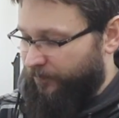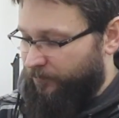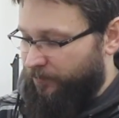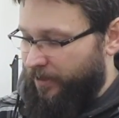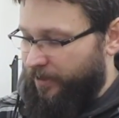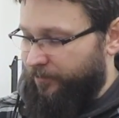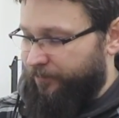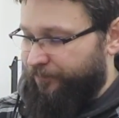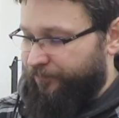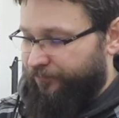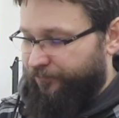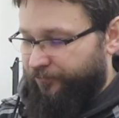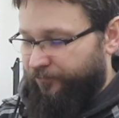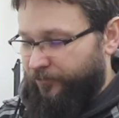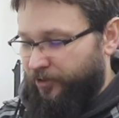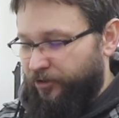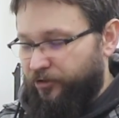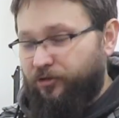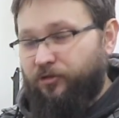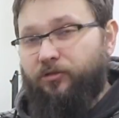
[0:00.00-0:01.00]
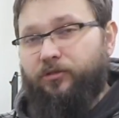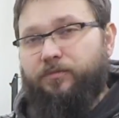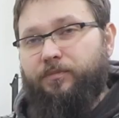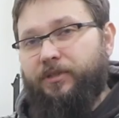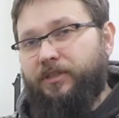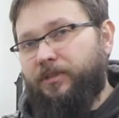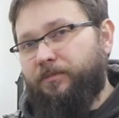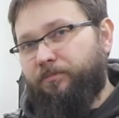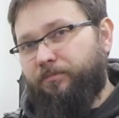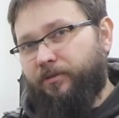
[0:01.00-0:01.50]
well, this could
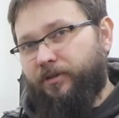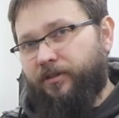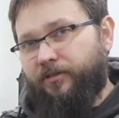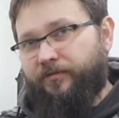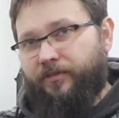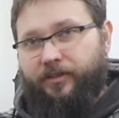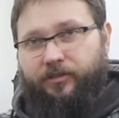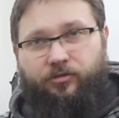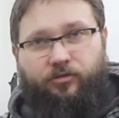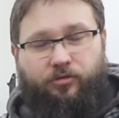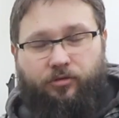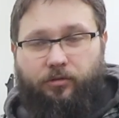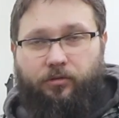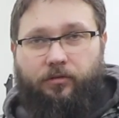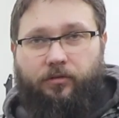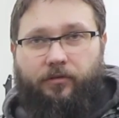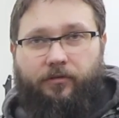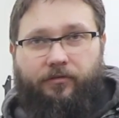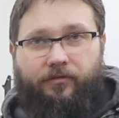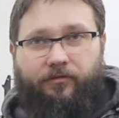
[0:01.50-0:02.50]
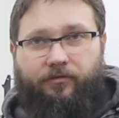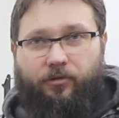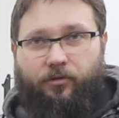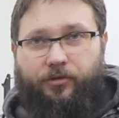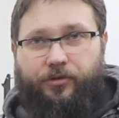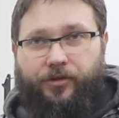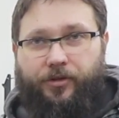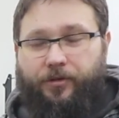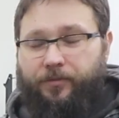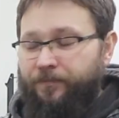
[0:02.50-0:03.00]
be the perfect tool
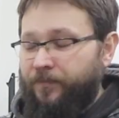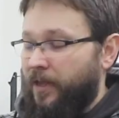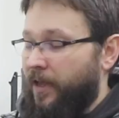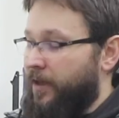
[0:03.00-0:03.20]
for you.